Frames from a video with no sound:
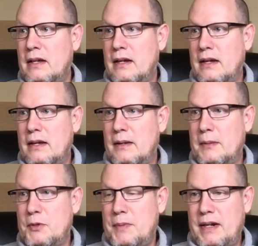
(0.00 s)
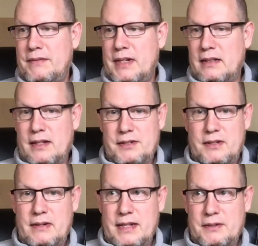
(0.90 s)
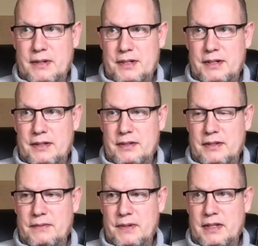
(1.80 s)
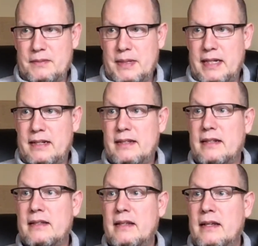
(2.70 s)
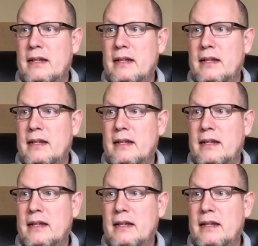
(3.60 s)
I'm hoping I've not lost you. Ask questions if it doesn't make any sense.